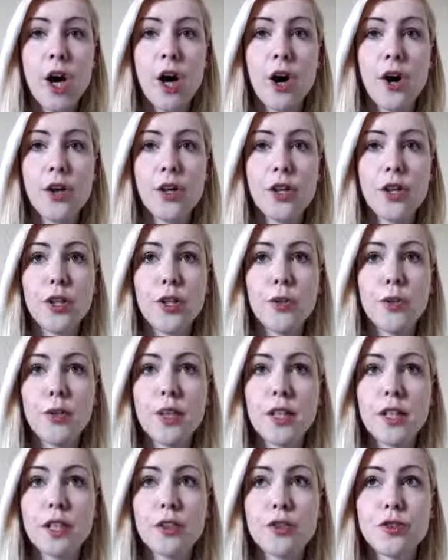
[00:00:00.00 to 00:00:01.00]
are you
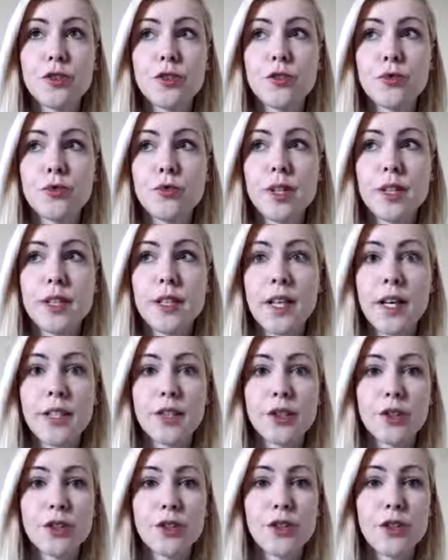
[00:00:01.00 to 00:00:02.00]
into
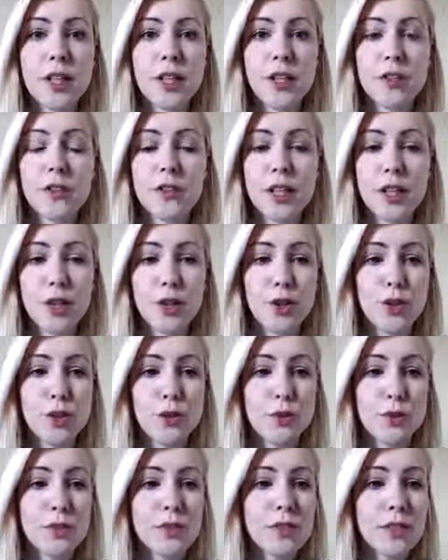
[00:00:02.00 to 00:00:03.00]
that the trainer can
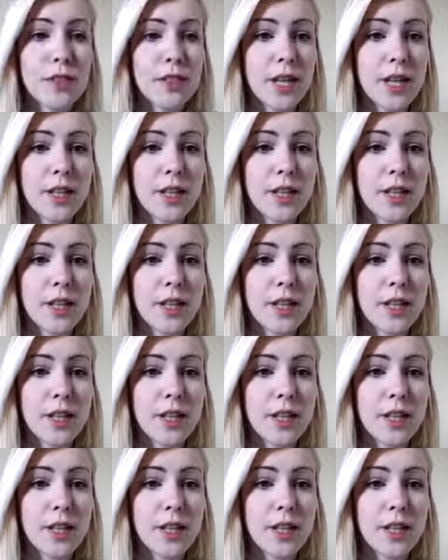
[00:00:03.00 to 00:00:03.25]
use